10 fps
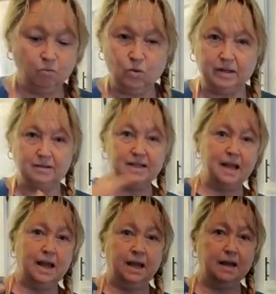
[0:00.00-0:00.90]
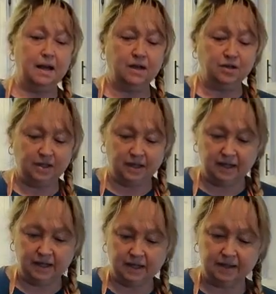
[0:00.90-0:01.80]
what day onion
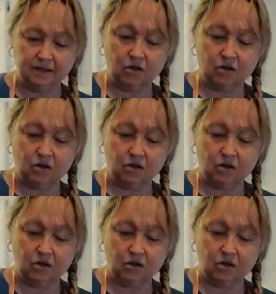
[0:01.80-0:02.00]
it is.